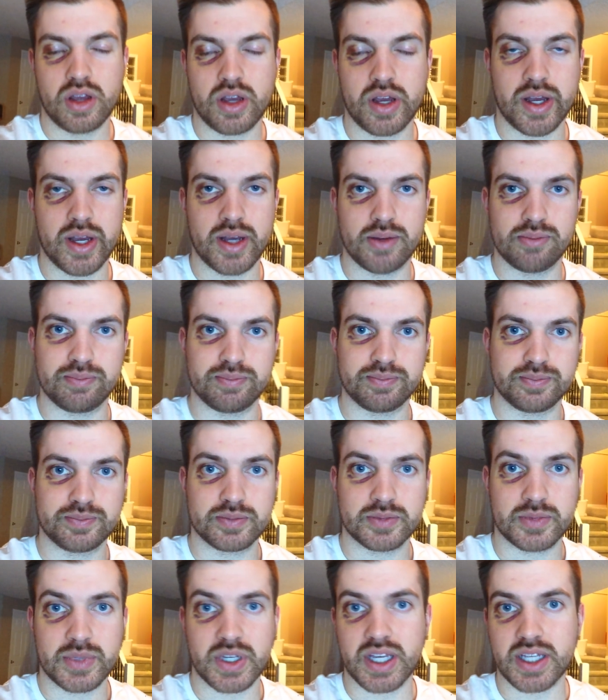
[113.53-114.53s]

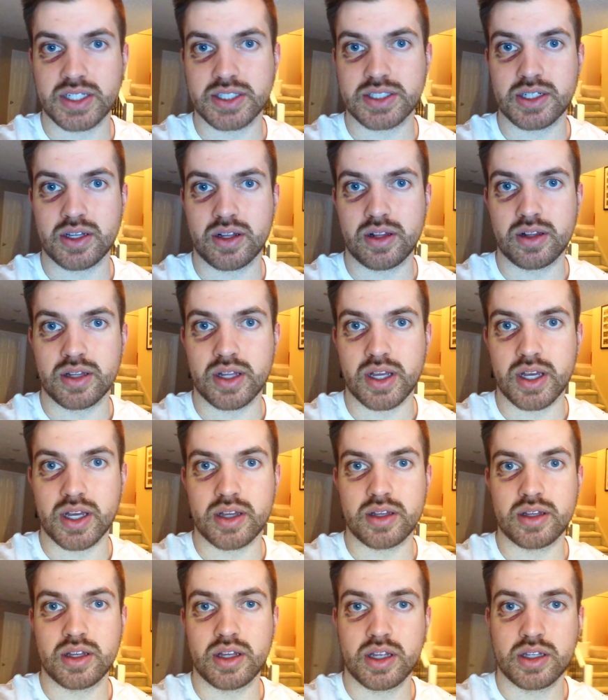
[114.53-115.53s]
I guess
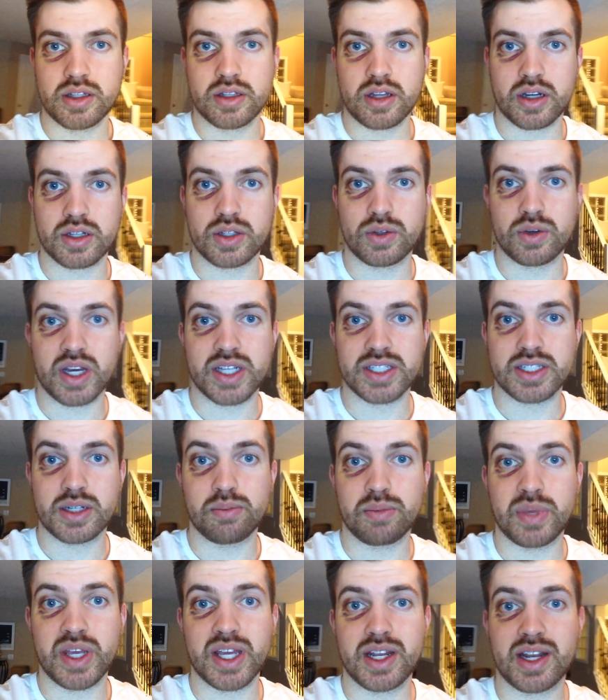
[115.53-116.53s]
I'll, talk to you guys in a
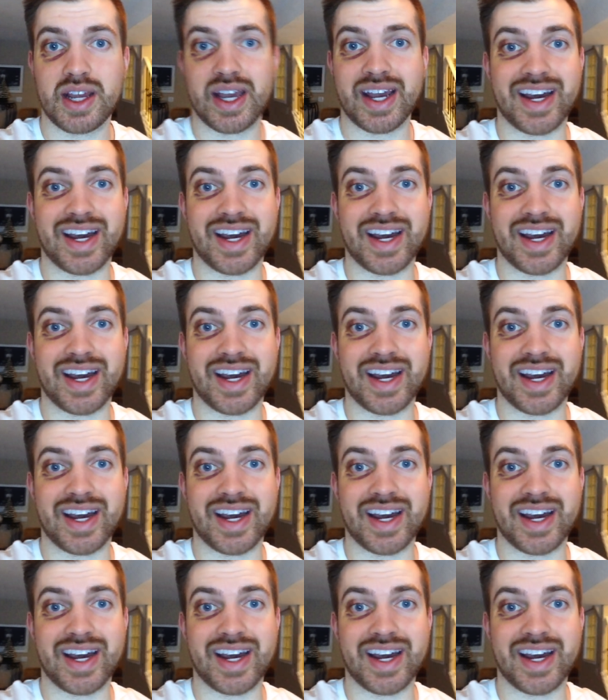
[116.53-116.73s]
bit